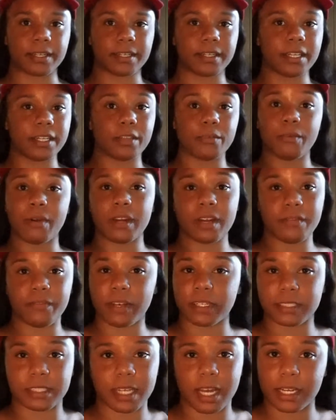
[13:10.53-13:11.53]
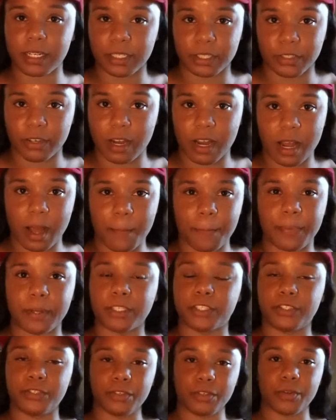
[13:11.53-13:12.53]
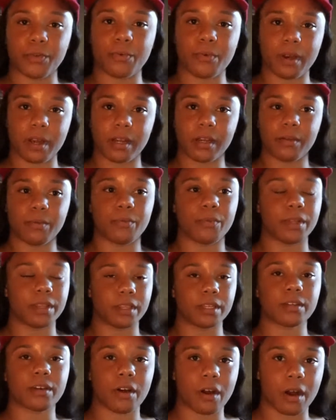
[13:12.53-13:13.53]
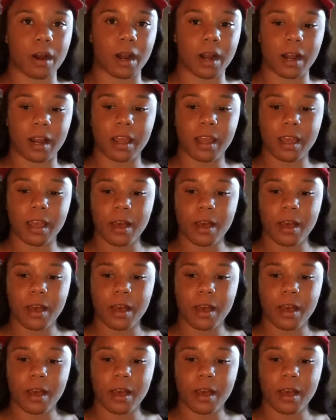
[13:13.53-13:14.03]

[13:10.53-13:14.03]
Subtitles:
Neither one of us like to drive, but you're the one with the car,